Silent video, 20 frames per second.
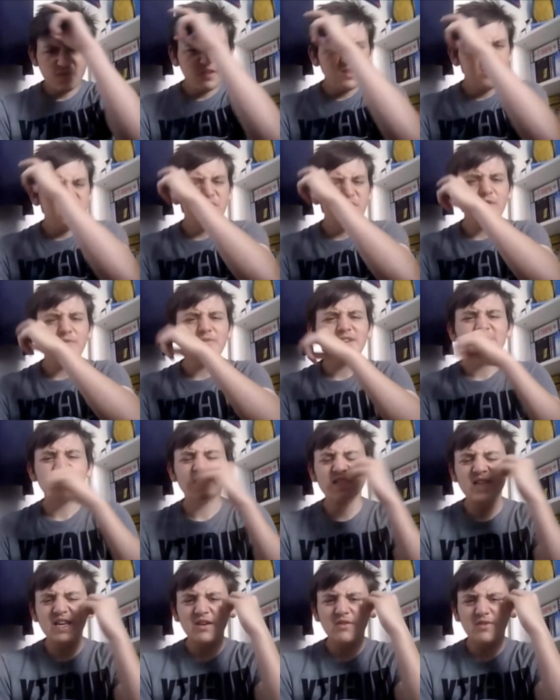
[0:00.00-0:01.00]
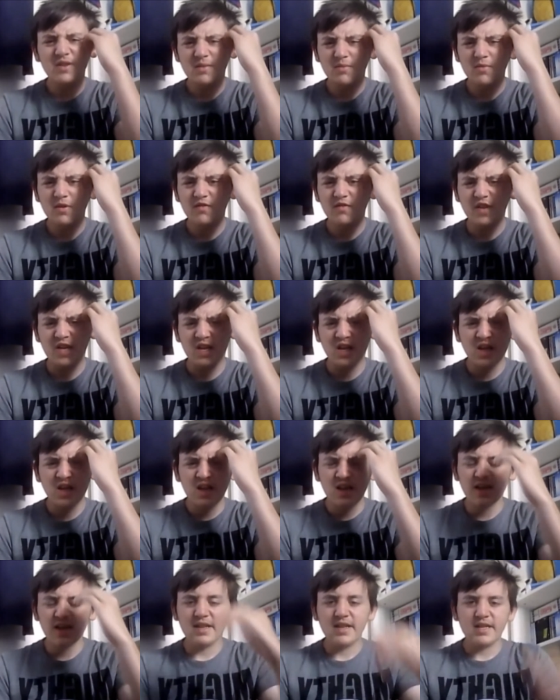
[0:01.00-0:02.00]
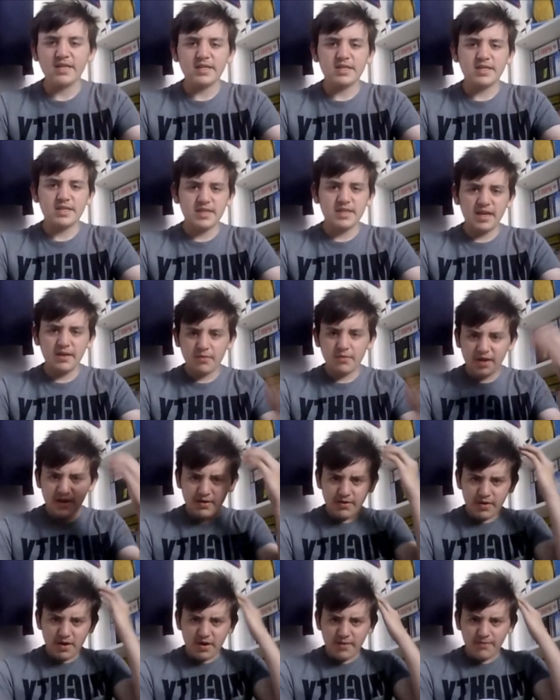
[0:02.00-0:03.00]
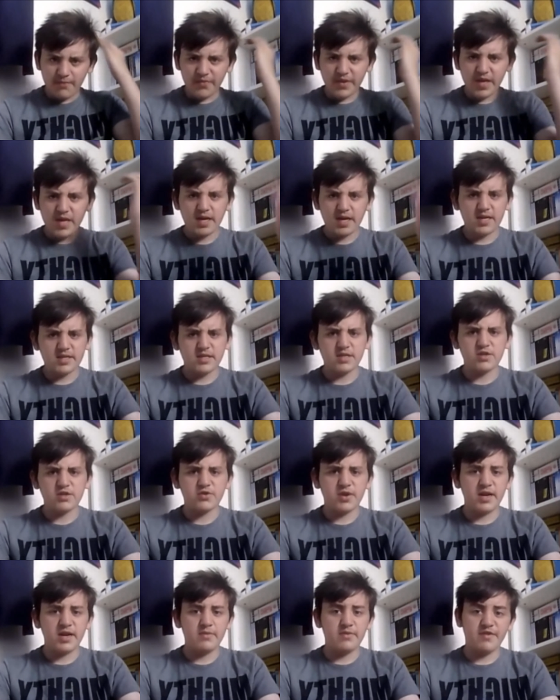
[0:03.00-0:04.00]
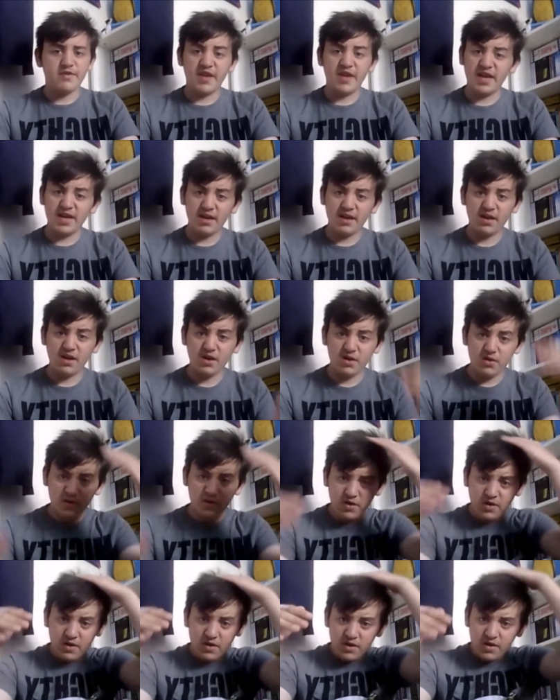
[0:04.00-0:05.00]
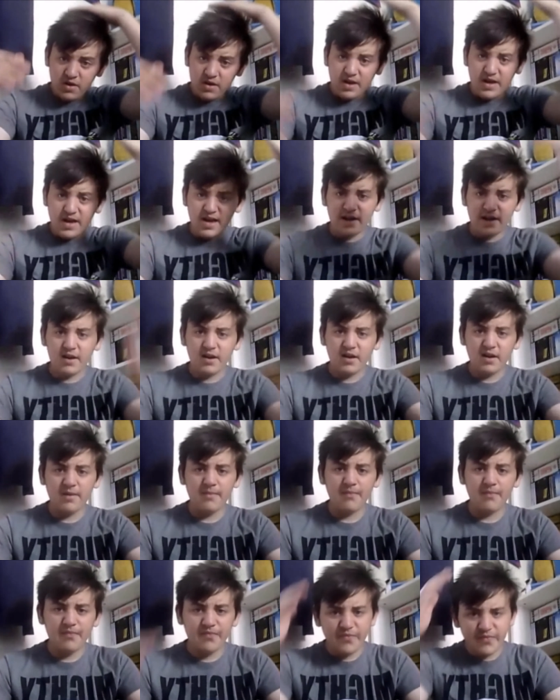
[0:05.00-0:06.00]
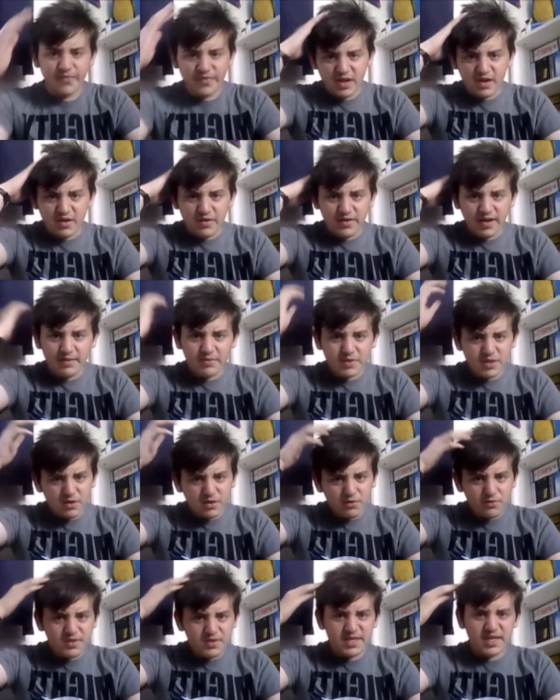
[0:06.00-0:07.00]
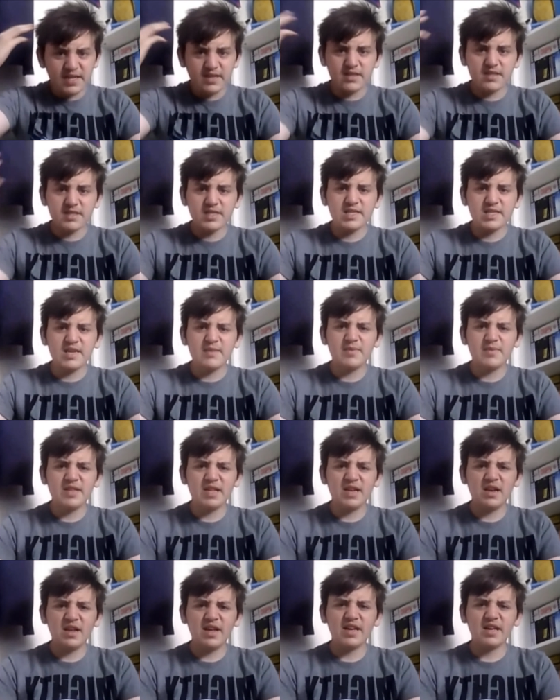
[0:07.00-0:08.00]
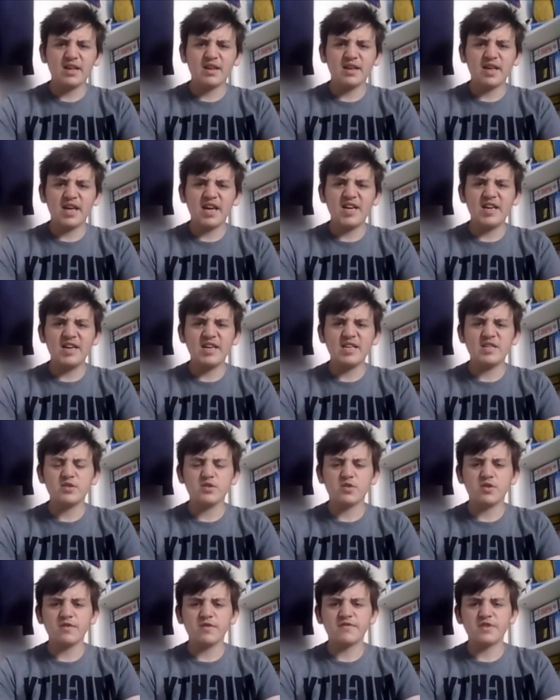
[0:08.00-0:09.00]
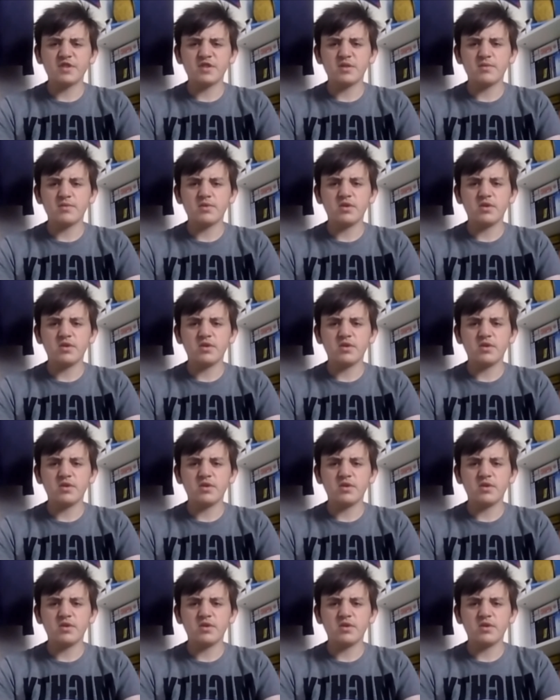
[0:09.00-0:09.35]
you don't really see her in the movie. Like, there's a scene where Kick-Ass is training with Hit Girl, and you know, that was a cool scene to see. But then like Katie sort of just